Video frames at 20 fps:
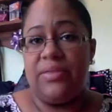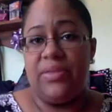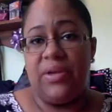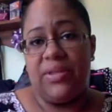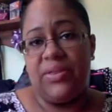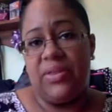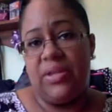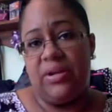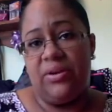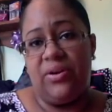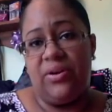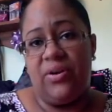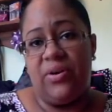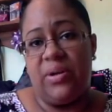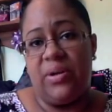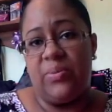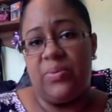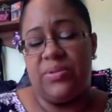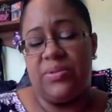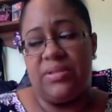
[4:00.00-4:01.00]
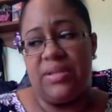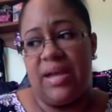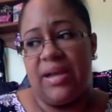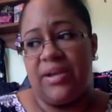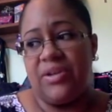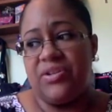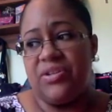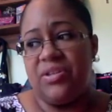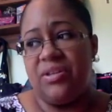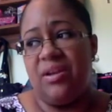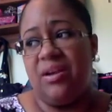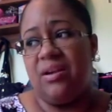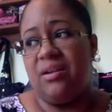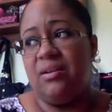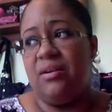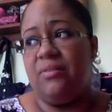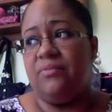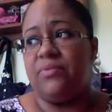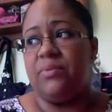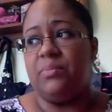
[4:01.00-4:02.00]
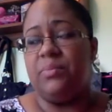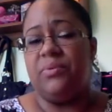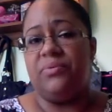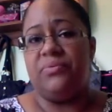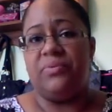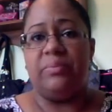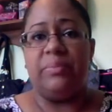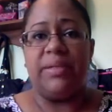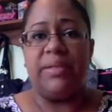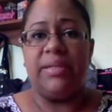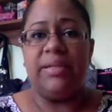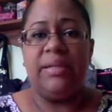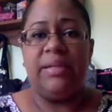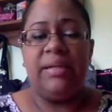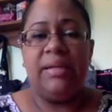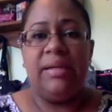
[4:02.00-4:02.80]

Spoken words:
thought that it hurt. It was actually uncomfortable for me.